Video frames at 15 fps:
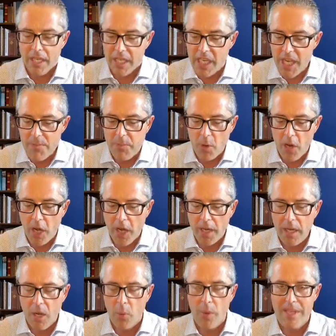
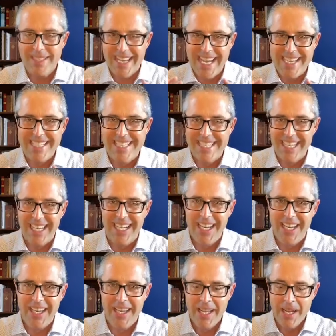Hebron was a
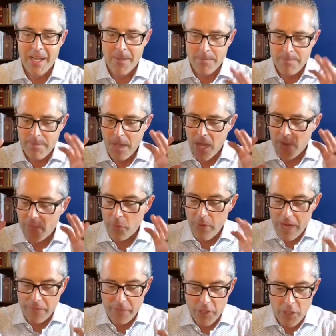city of
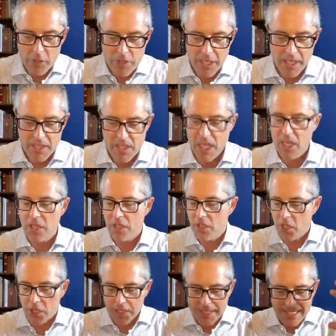refuge. And he said,
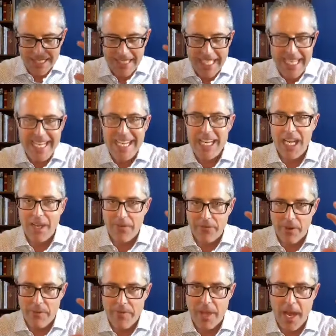You're going to lead
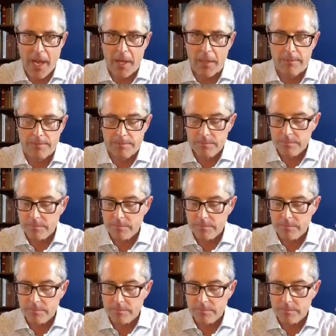from there.